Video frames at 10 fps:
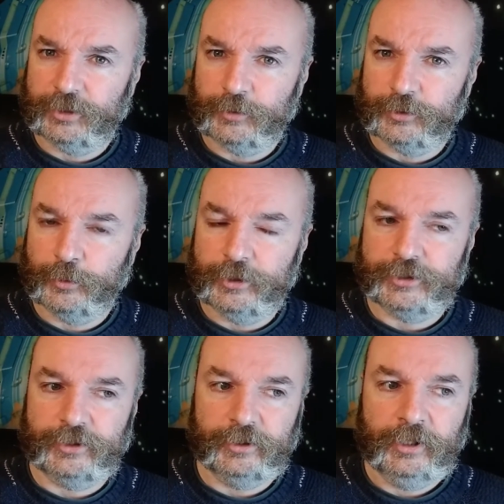It was
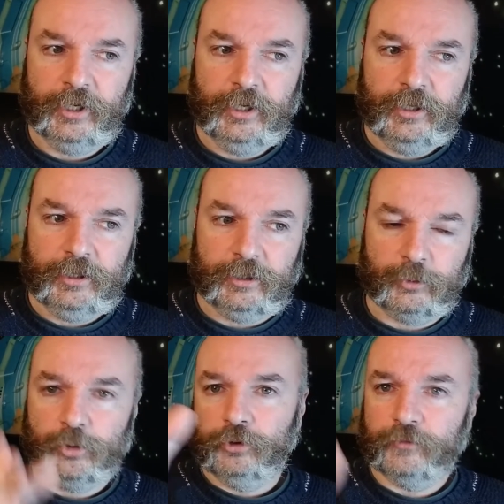always that,
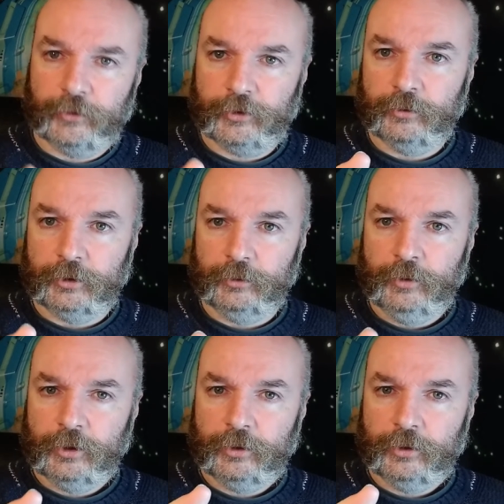Call of Cthulhu,